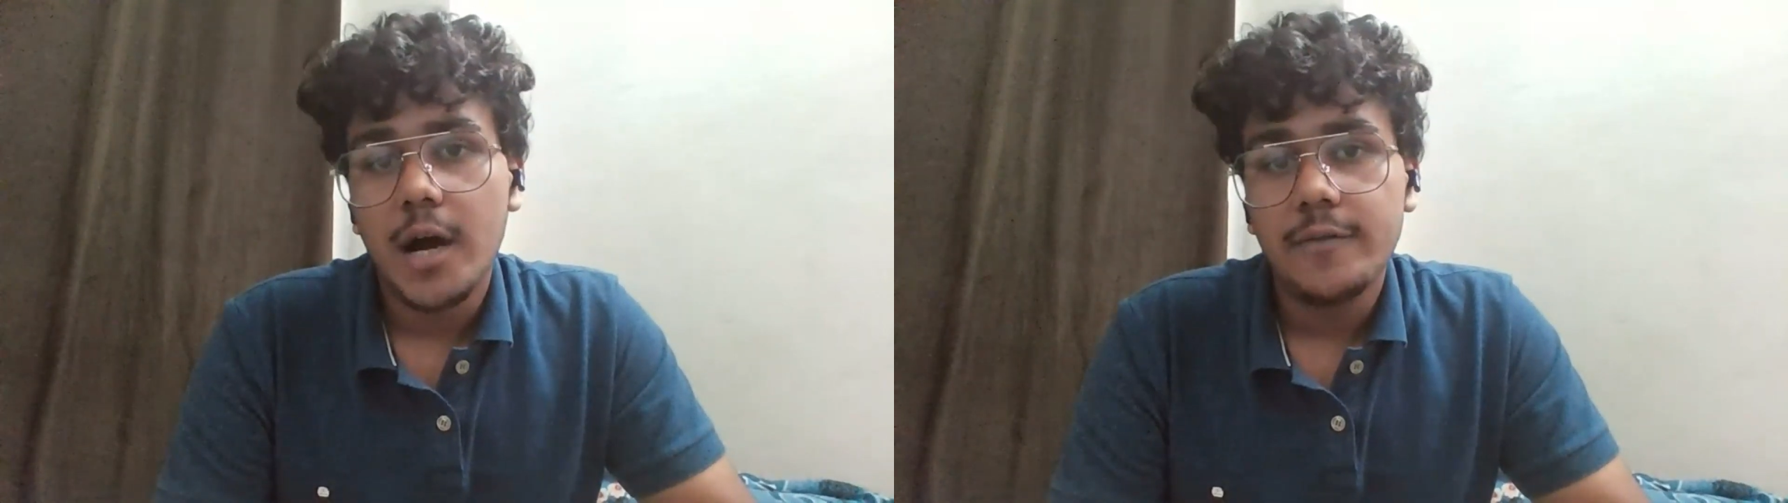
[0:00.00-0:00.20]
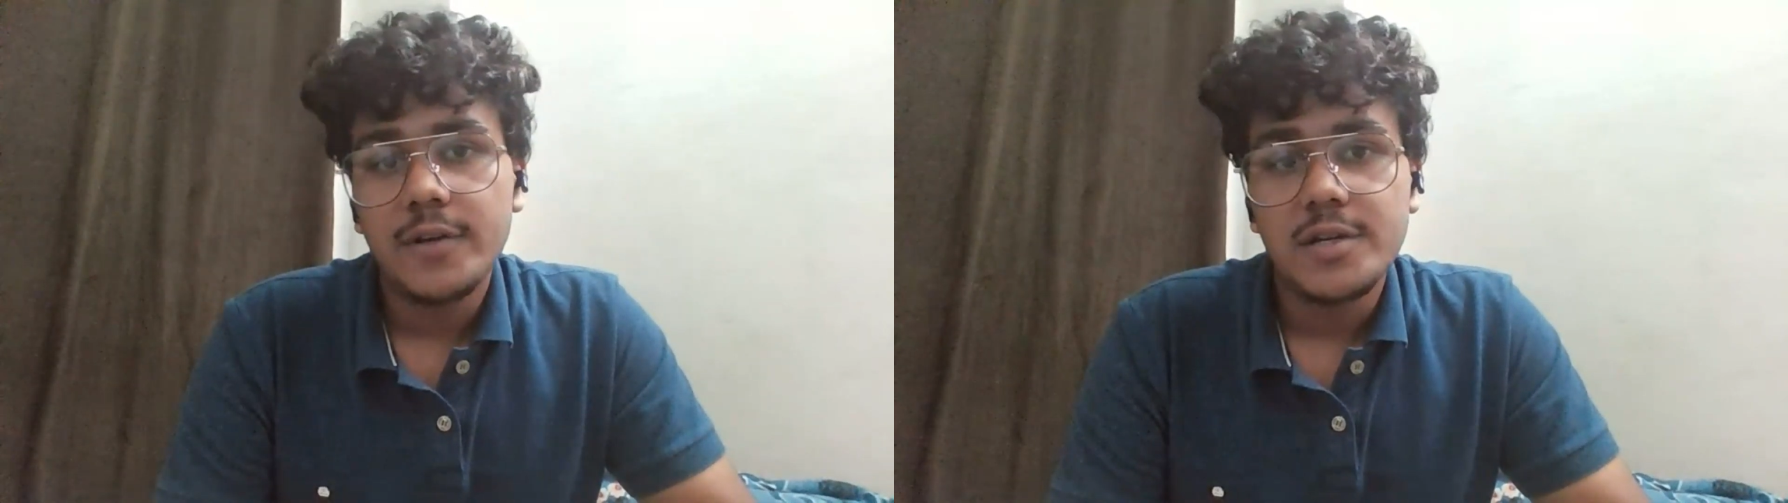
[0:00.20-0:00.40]

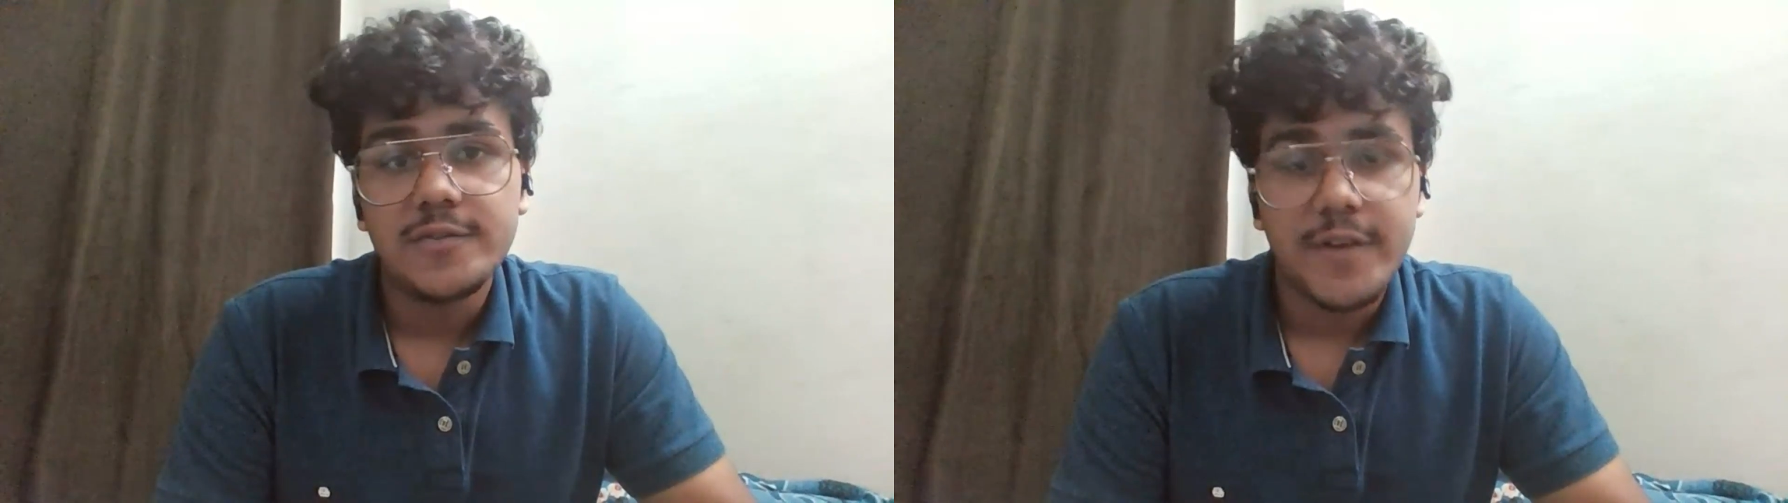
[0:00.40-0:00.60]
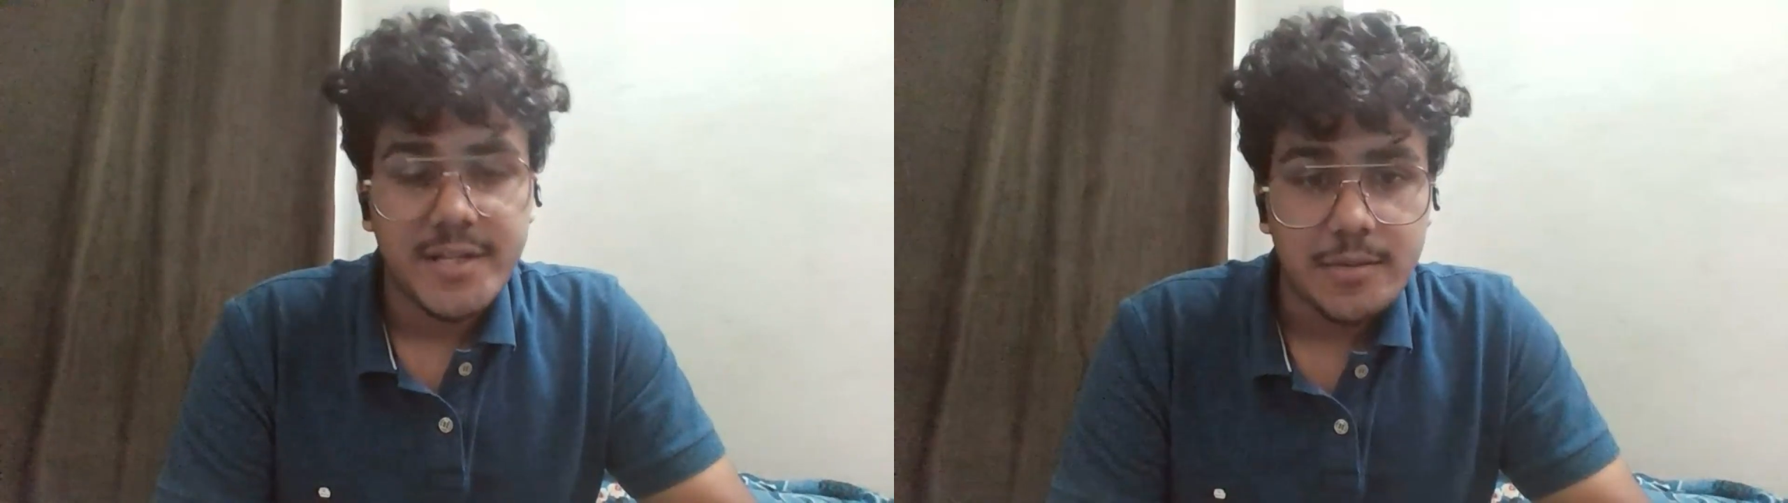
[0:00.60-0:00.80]
hardware
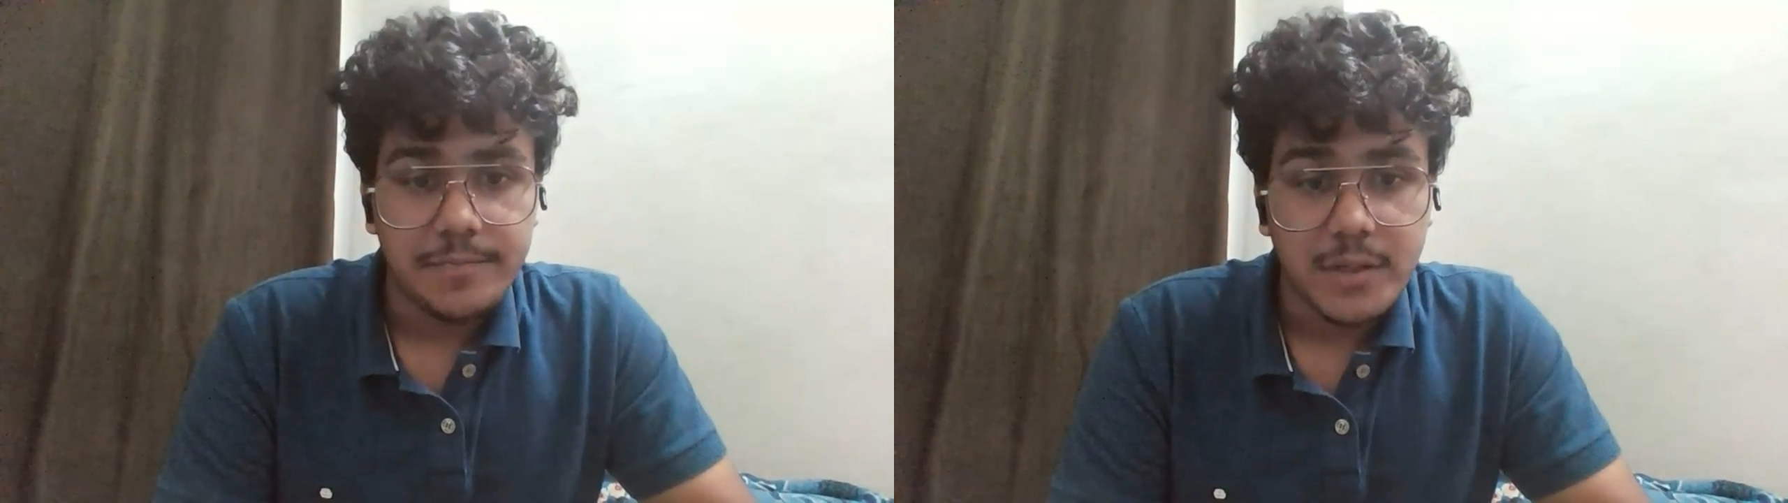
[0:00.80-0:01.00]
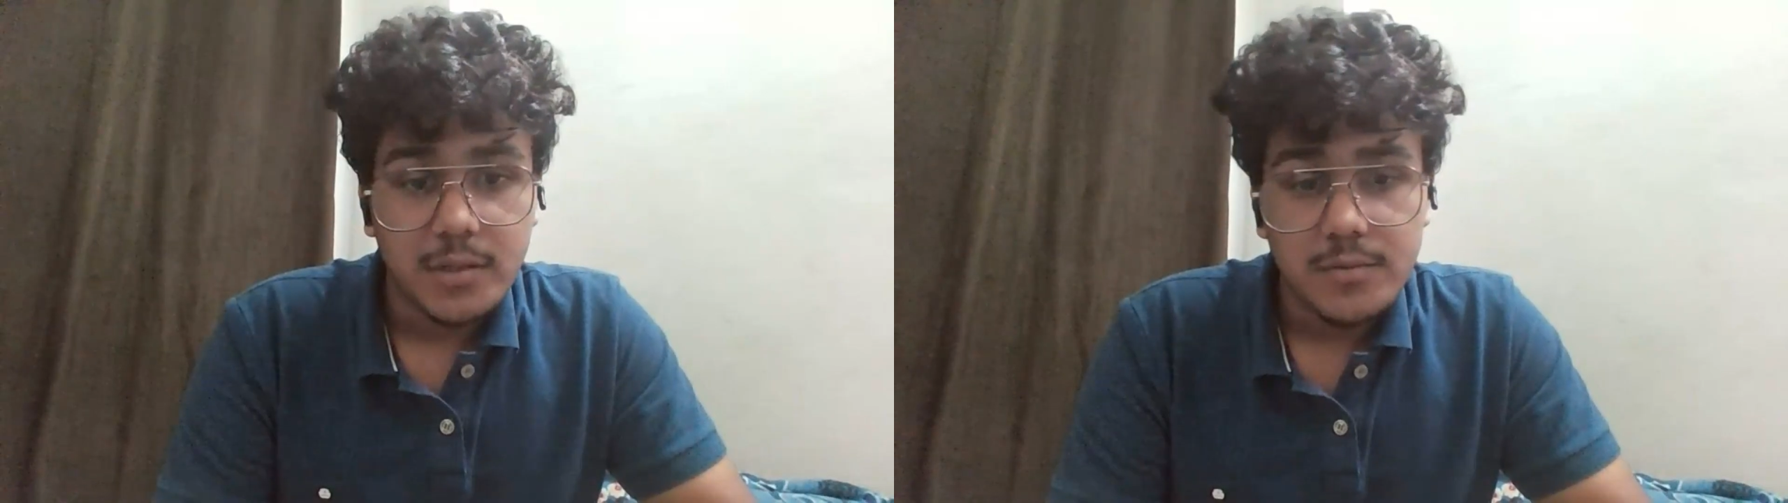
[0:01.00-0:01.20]
is very
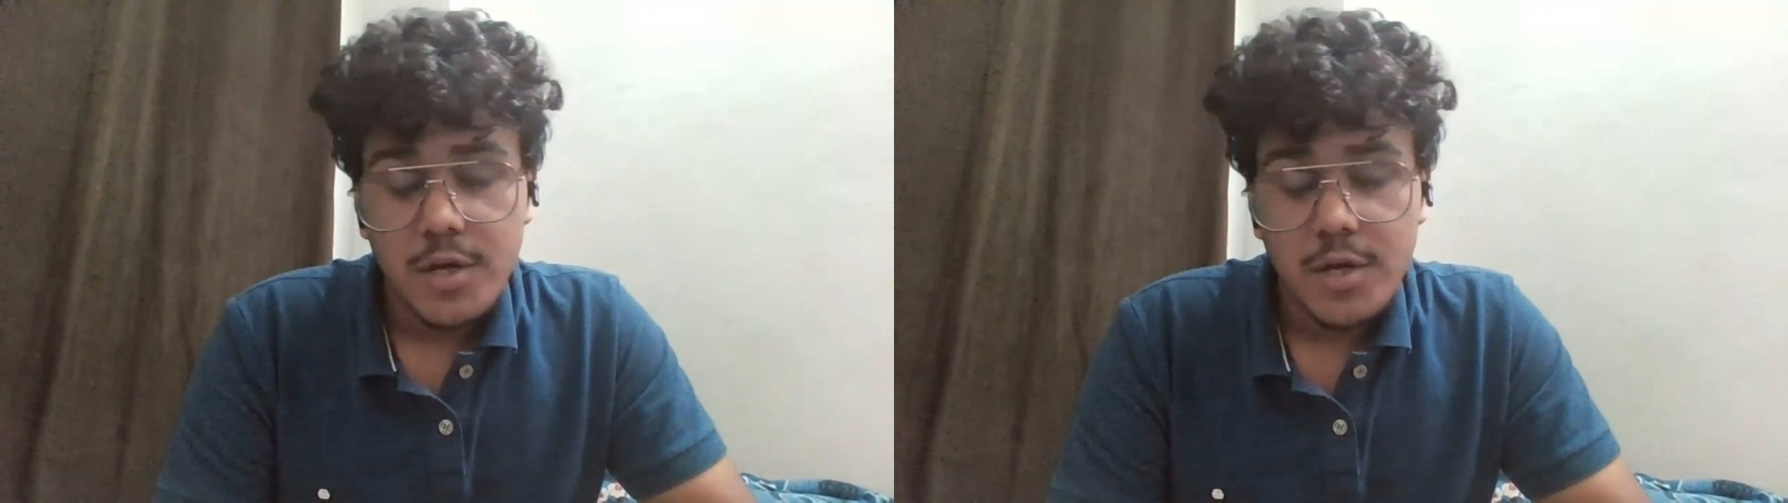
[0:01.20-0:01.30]
simple.